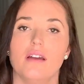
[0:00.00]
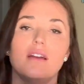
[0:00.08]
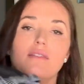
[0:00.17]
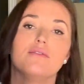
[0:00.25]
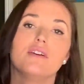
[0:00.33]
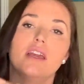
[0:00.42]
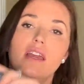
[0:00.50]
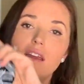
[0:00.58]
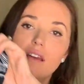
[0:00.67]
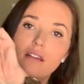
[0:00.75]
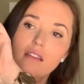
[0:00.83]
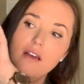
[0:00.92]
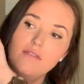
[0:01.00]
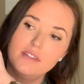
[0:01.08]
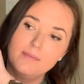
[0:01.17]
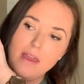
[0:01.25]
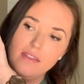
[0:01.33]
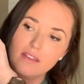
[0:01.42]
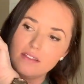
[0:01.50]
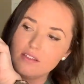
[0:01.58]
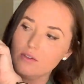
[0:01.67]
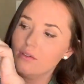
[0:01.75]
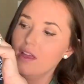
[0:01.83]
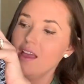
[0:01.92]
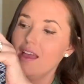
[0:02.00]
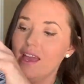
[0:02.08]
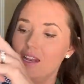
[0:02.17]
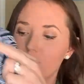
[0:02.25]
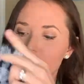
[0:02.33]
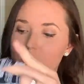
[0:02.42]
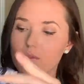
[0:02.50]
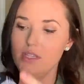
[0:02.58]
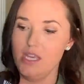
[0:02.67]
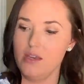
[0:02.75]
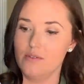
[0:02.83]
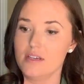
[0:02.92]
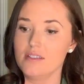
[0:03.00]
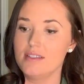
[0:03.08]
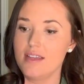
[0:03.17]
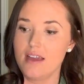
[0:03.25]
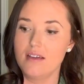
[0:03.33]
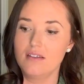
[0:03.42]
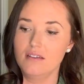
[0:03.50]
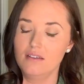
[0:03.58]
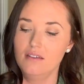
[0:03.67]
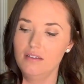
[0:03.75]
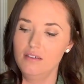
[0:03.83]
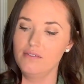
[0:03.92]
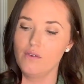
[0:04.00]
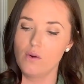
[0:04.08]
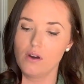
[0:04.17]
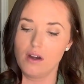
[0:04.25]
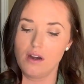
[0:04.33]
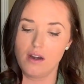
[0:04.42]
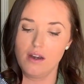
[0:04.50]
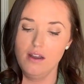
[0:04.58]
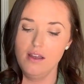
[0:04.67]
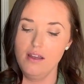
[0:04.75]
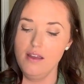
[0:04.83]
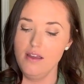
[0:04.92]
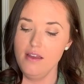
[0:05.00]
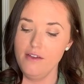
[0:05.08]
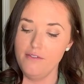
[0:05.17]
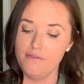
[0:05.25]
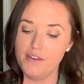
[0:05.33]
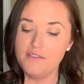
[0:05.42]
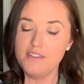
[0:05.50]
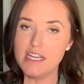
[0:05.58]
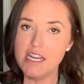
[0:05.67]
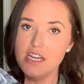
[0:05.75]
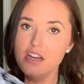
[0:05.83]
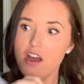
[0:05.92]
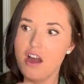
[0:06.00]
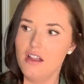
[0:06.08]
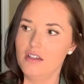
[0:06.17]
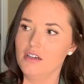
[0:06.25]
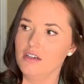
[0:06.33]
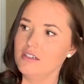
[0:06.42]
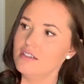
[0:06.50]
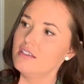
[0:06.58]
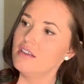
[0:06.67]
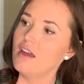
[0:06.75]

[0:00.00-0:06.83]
I freaking love this bathing suit. And it was on sale for $15.